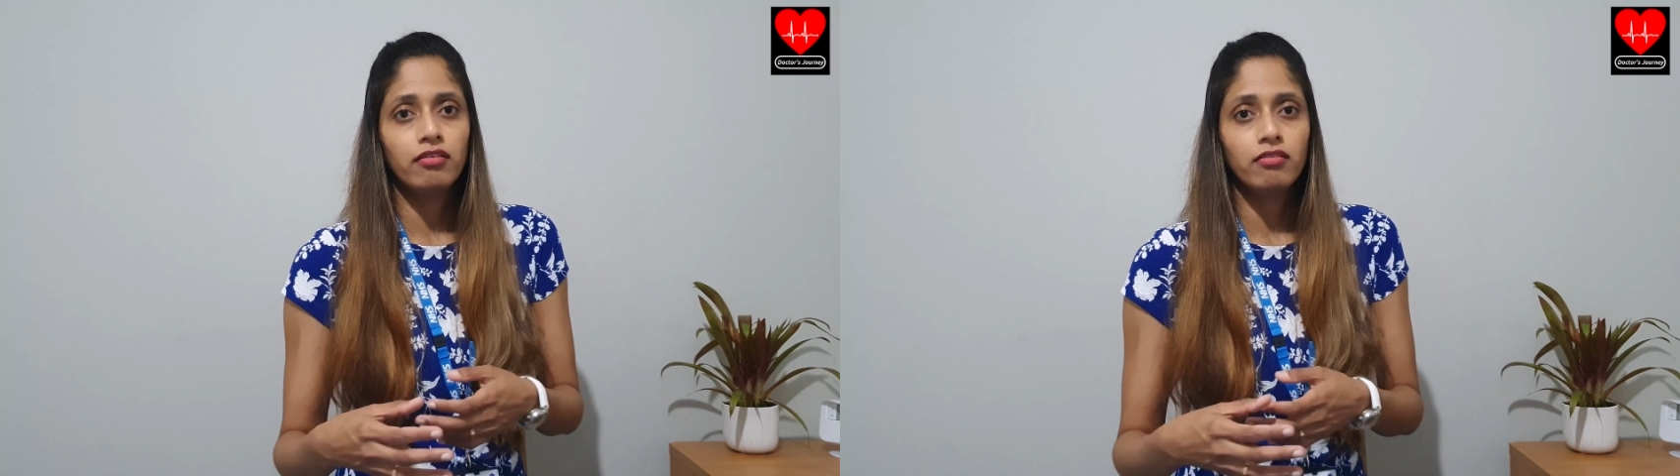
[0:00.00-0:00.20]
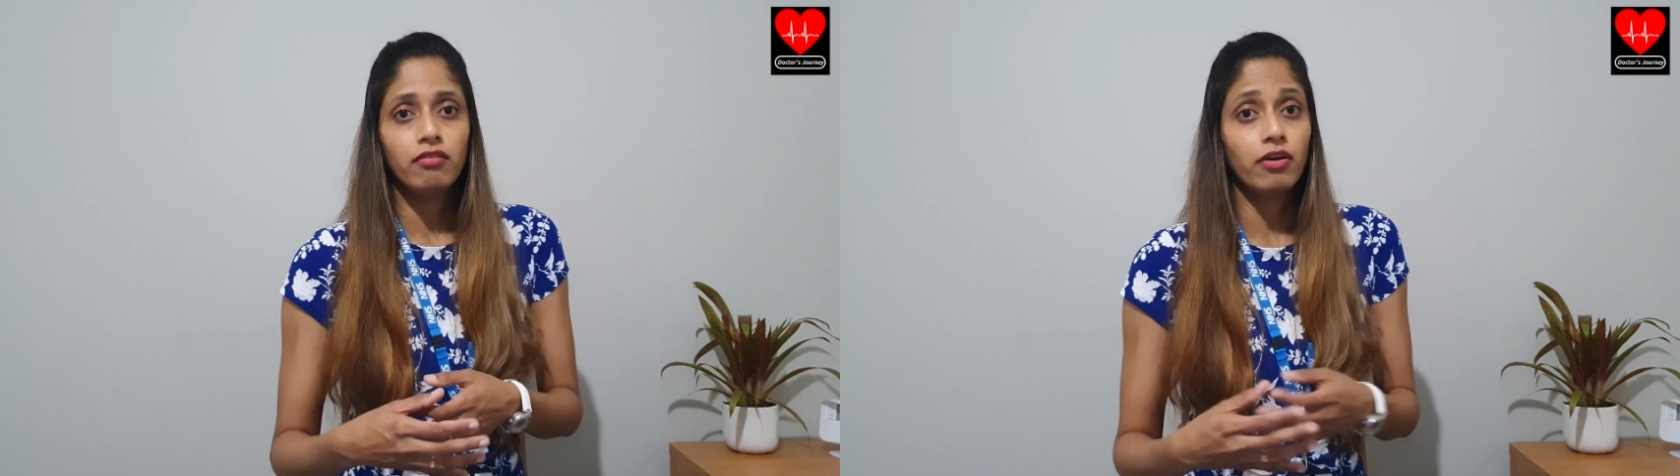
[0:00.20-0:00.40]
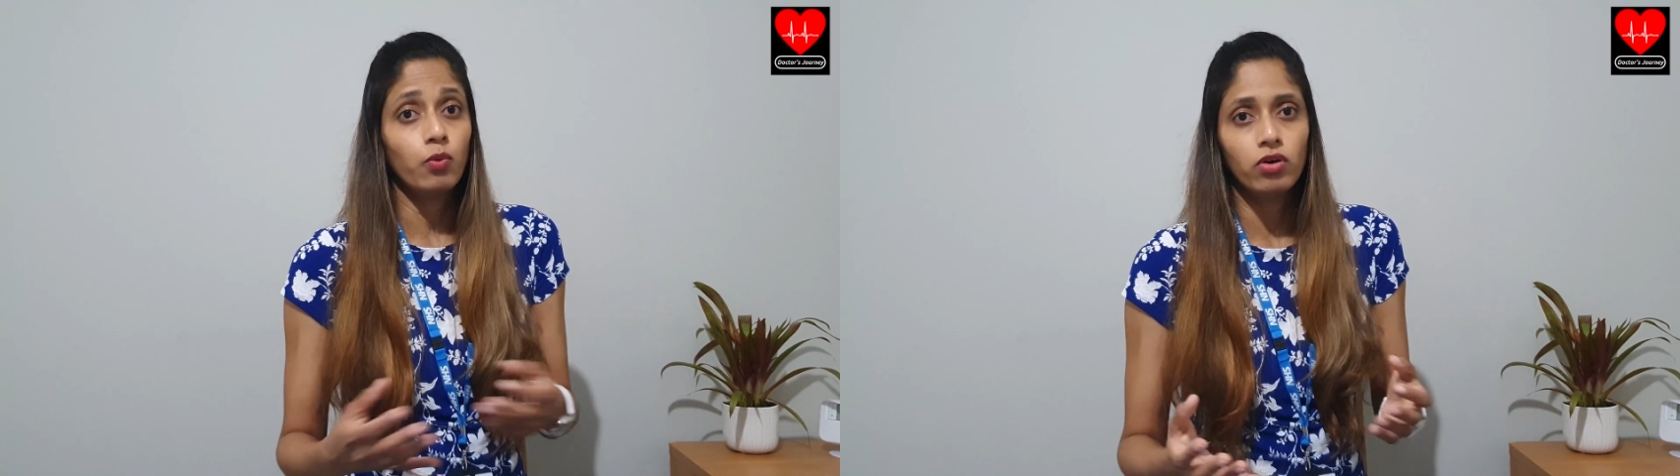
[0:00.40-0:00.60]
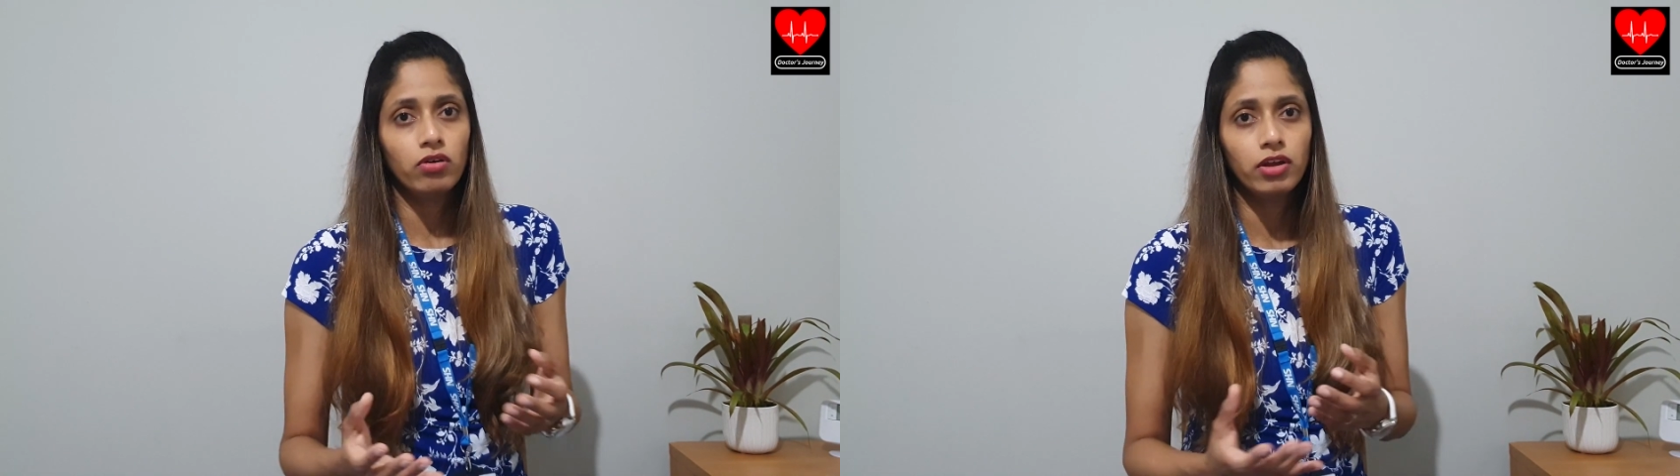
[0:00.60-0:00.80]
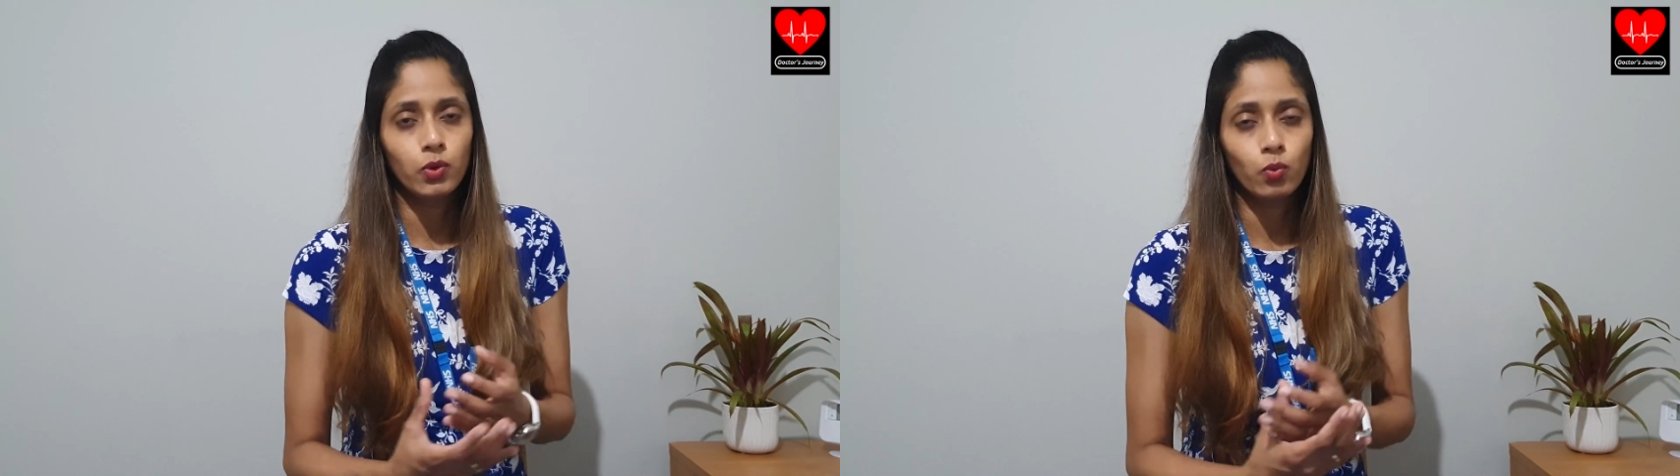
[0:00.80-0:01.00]
ever
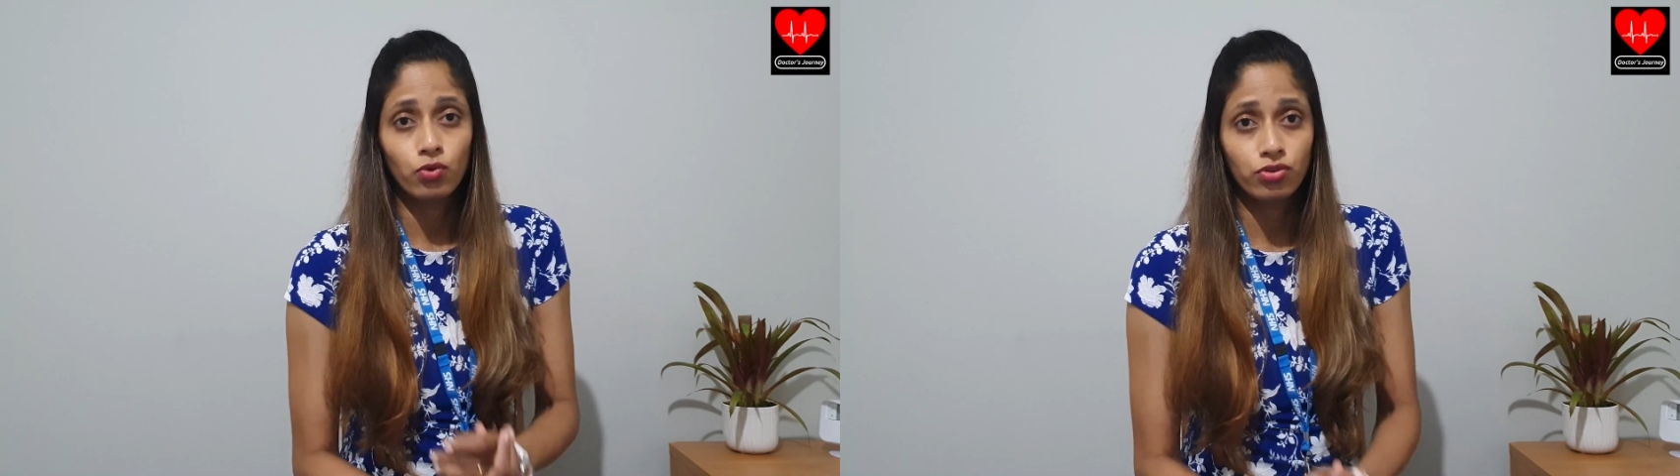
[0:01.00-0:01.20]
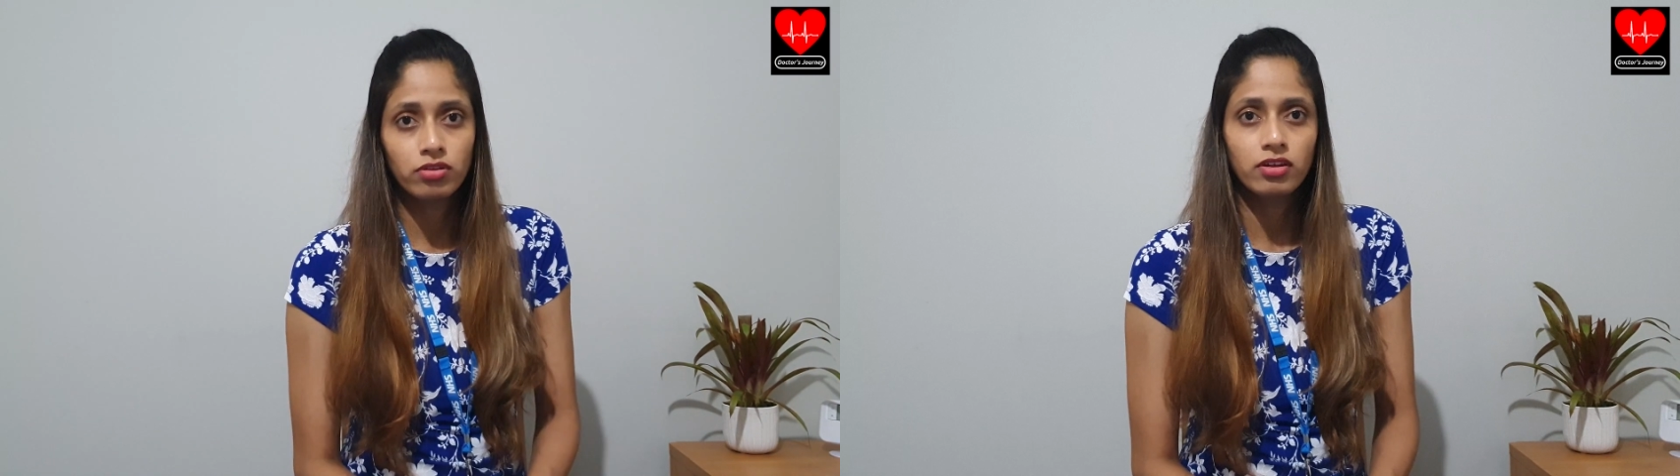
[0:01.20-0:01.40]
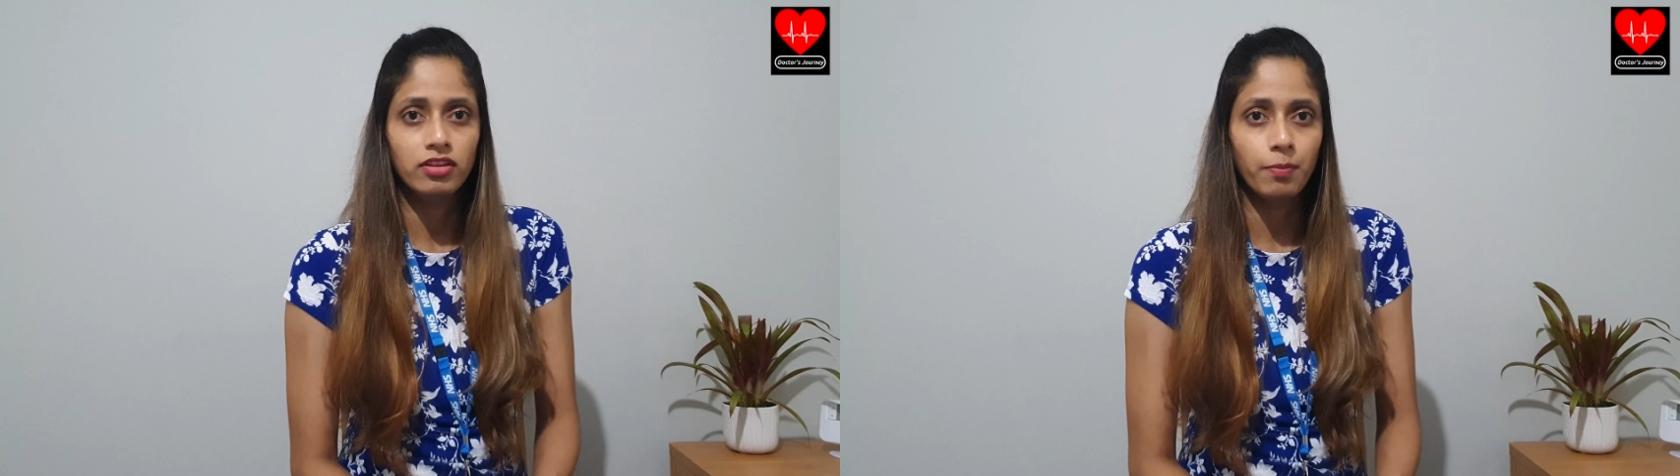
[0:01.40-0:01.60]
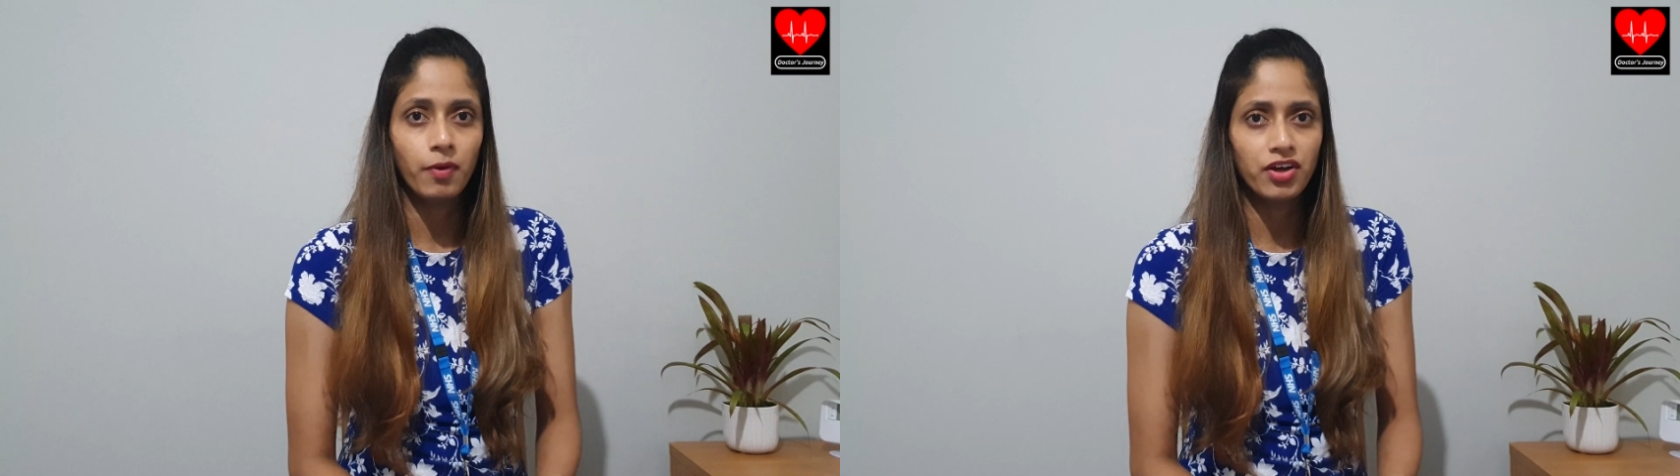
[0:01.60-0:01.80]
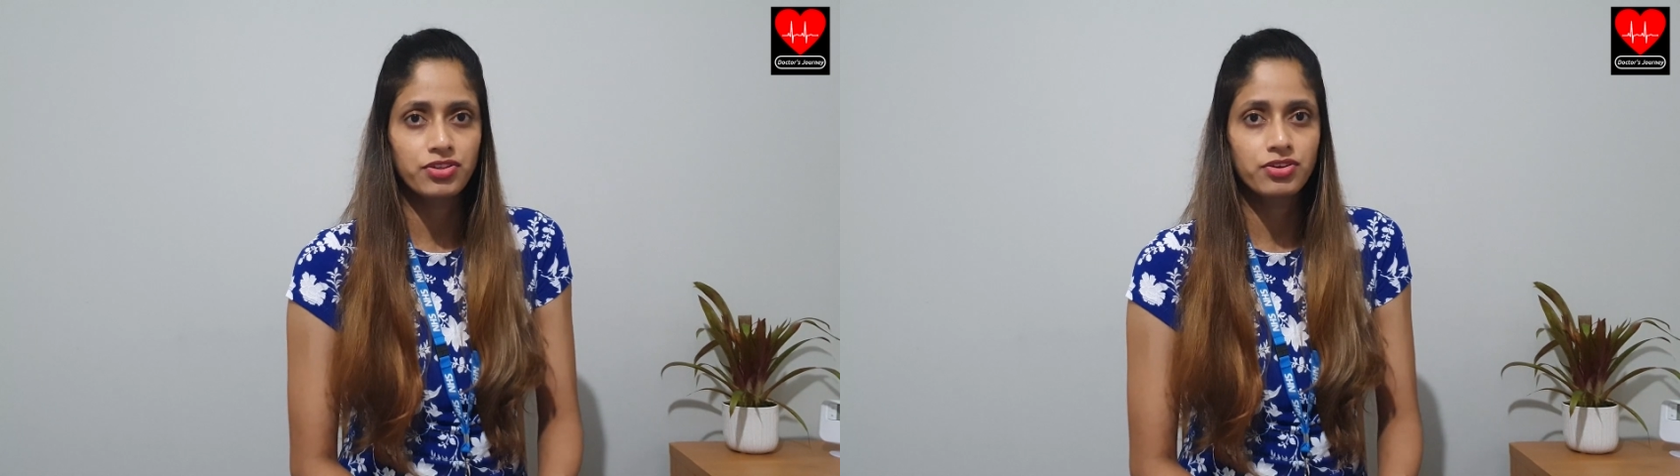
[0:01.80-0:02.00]
it was in the
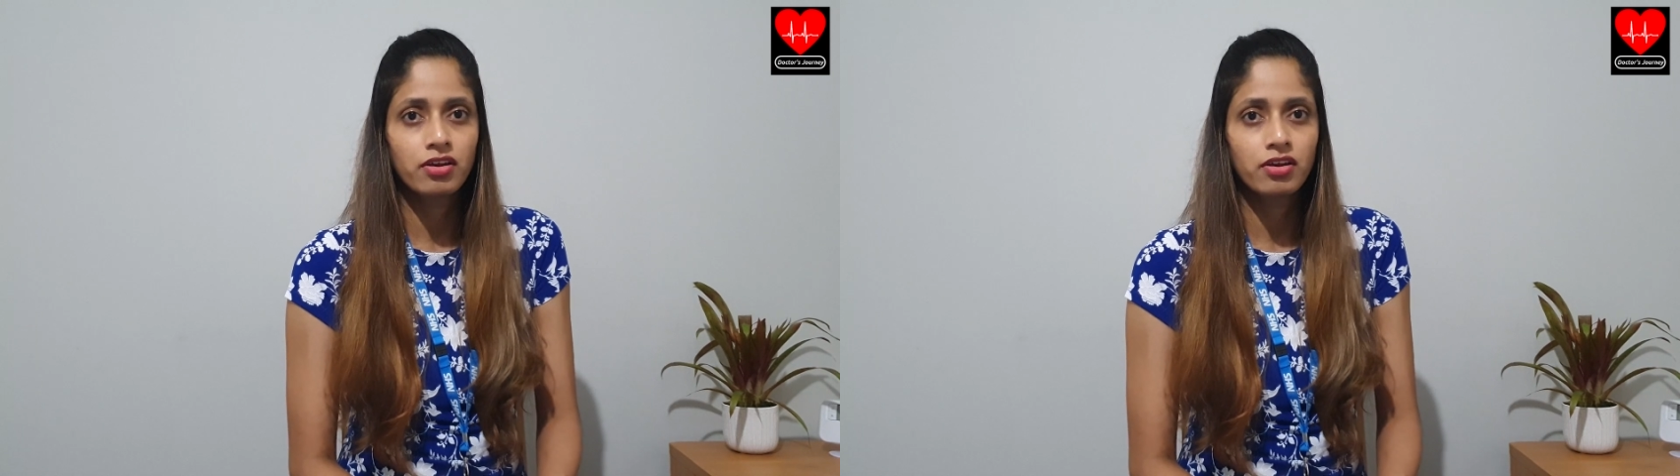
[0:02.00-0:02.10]
past.